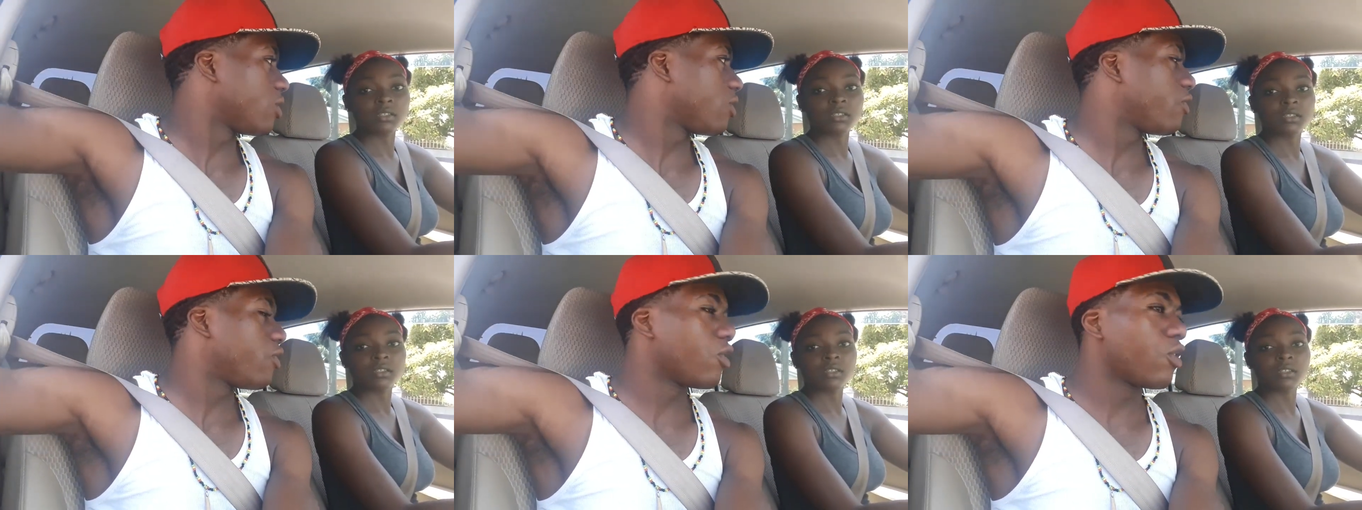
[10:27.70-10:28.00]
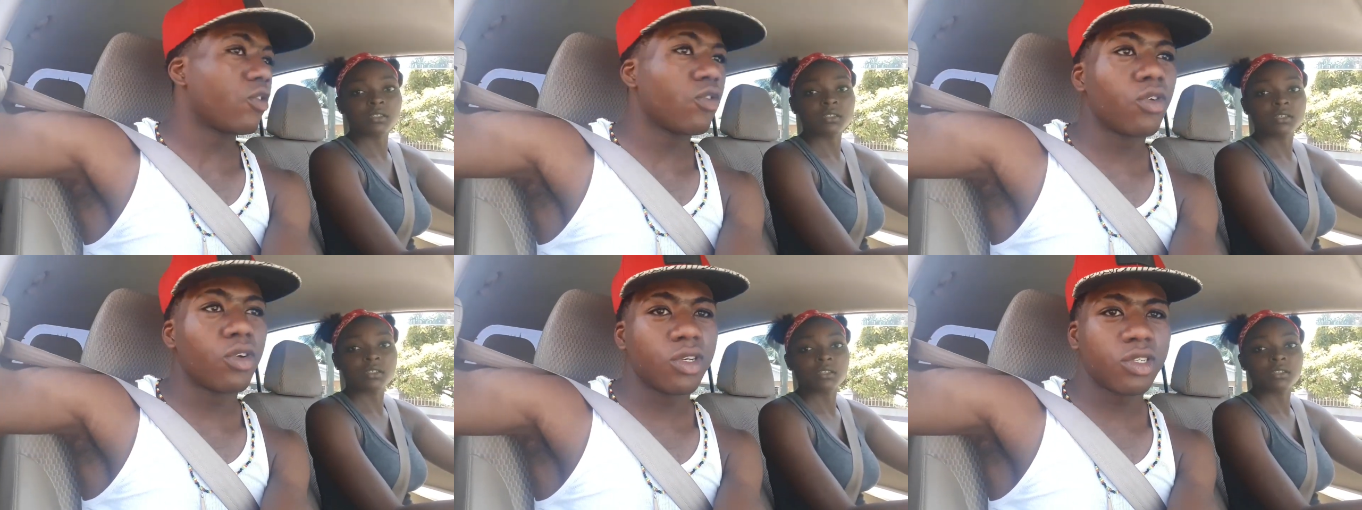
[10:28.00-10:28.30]
Speaker 1: if you
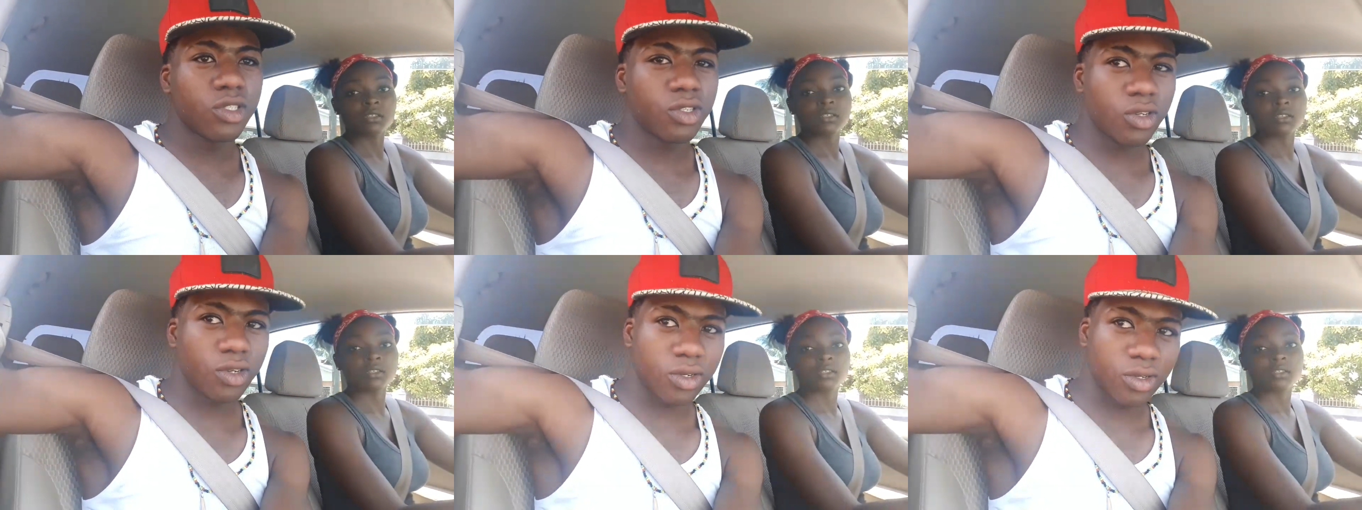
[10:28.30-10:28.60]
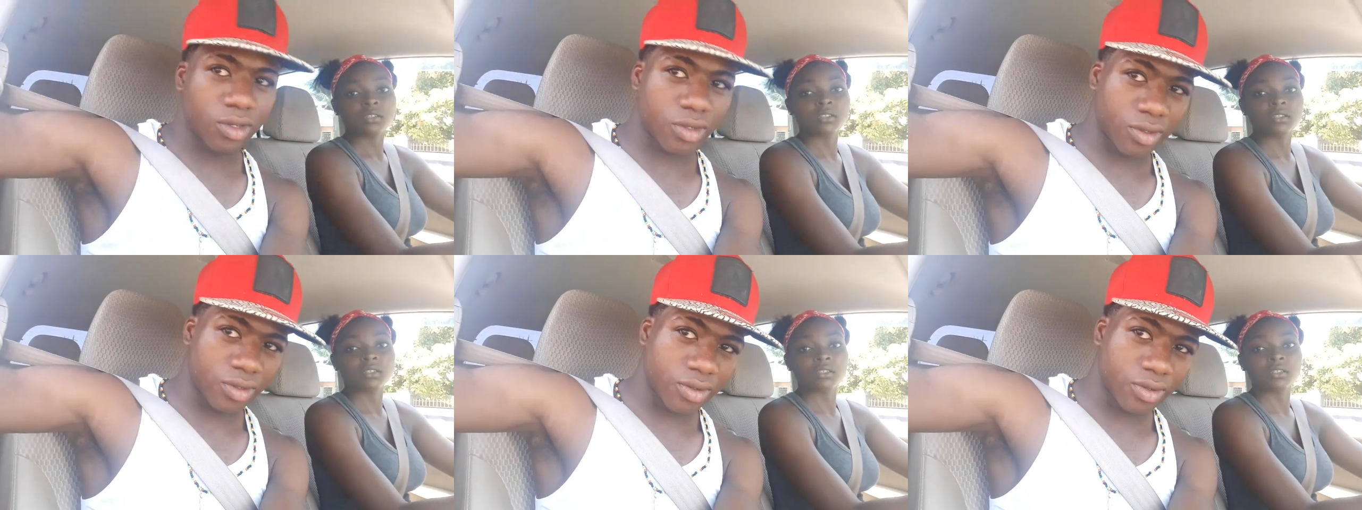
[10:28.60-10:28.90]
go around the
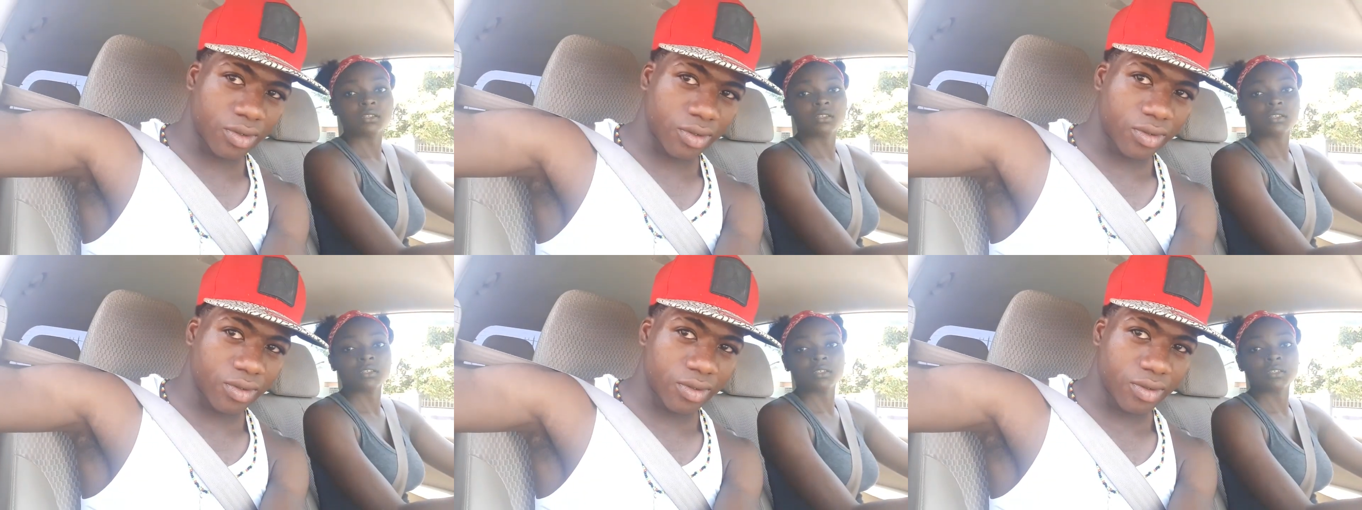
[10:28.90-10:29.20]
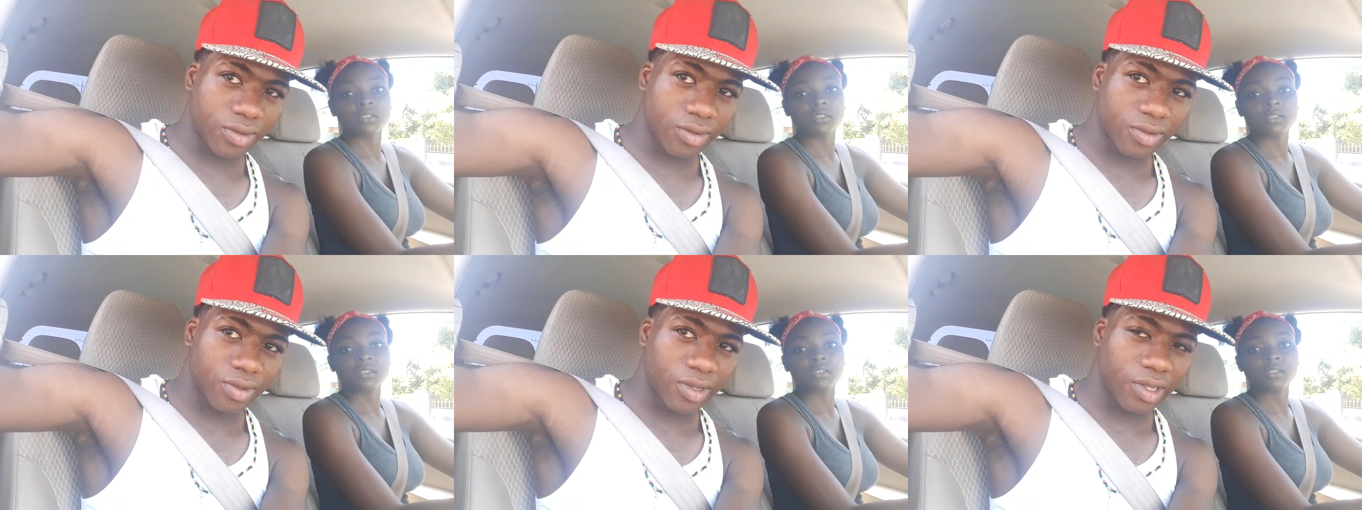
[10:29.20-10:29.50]
circle.
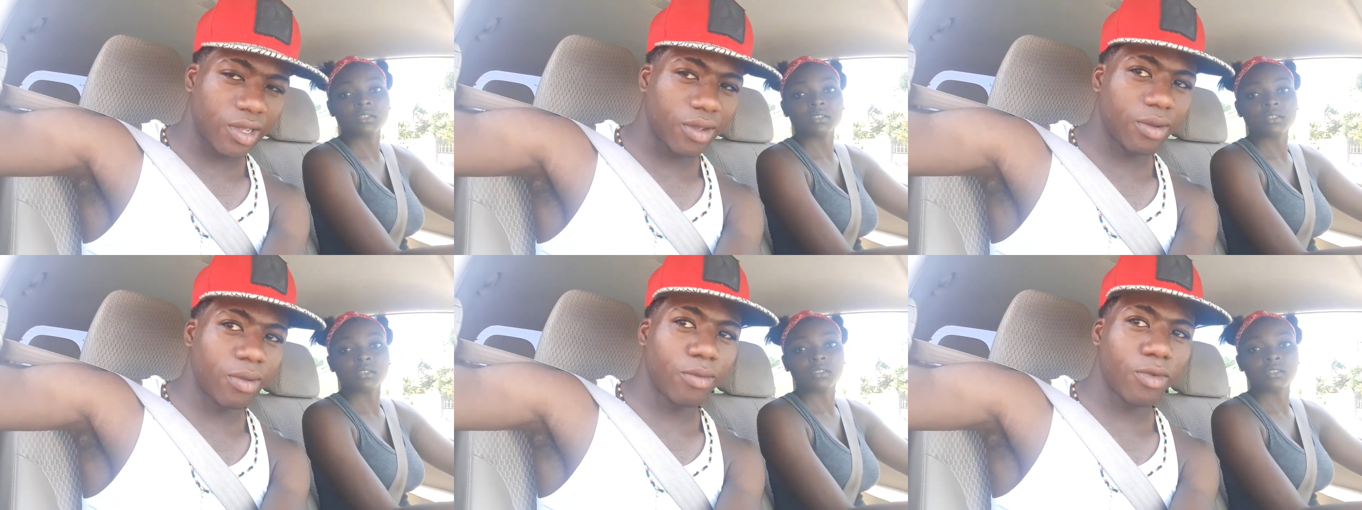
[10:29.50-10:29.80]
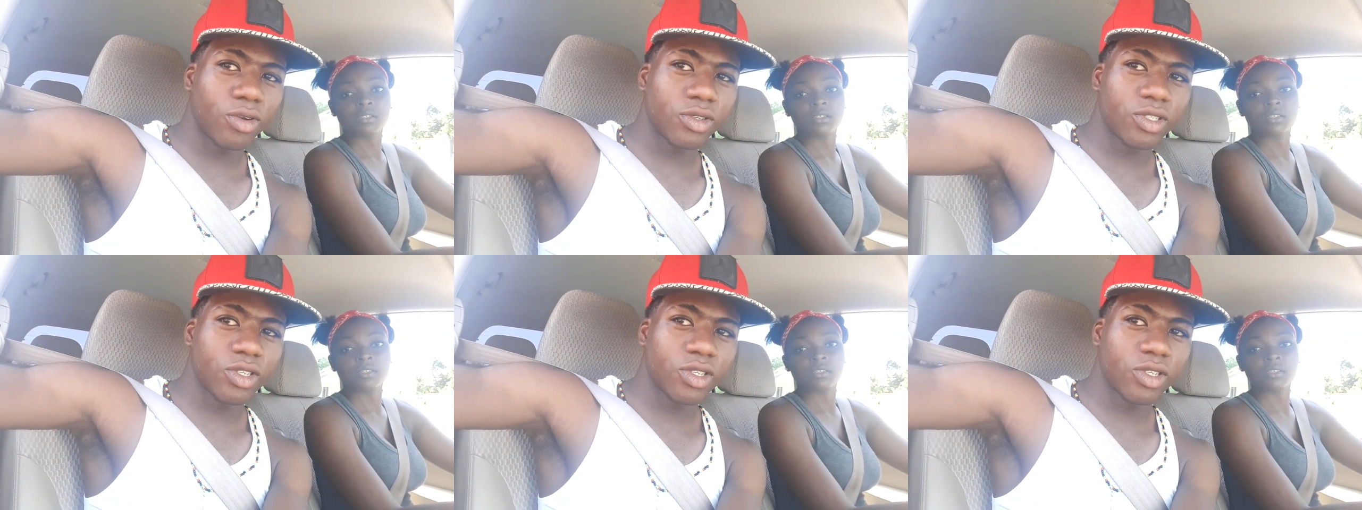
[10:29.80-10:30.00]
Rainbow